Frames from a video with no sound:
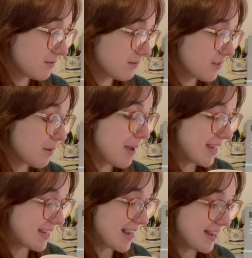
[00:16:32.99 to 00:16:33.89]
to
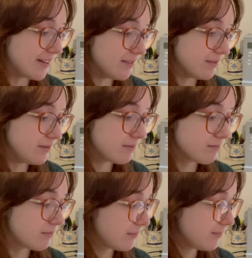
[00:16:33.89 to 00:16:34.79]
make it in
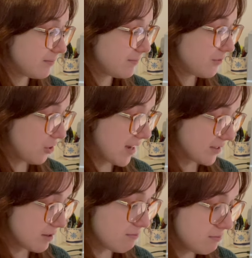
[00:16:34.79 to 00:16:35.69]
for
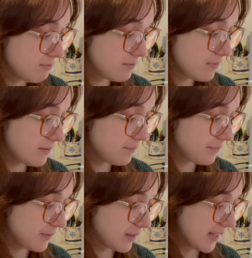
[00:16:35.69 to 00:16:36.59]
Adam
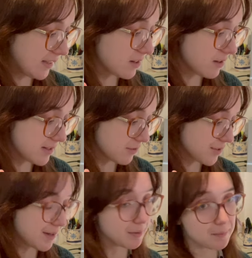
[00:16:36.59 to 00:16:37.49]
and the guys.
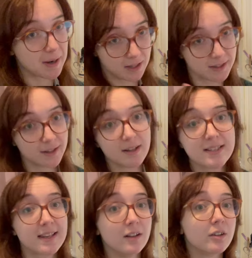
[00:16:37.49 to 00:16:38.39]
Obviously I'm gonna buy like a nice
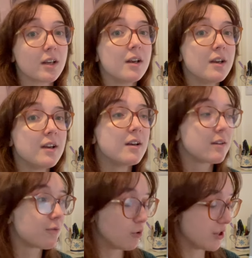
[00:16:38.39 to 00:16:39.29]
silk
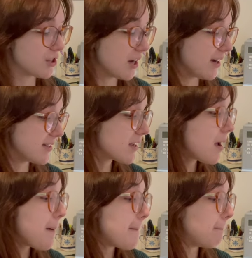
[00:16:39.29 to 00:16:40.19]
for the ties,
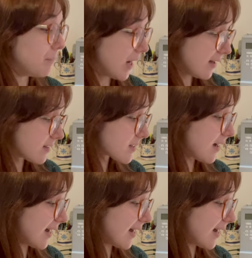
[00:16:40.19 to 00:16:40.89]
but I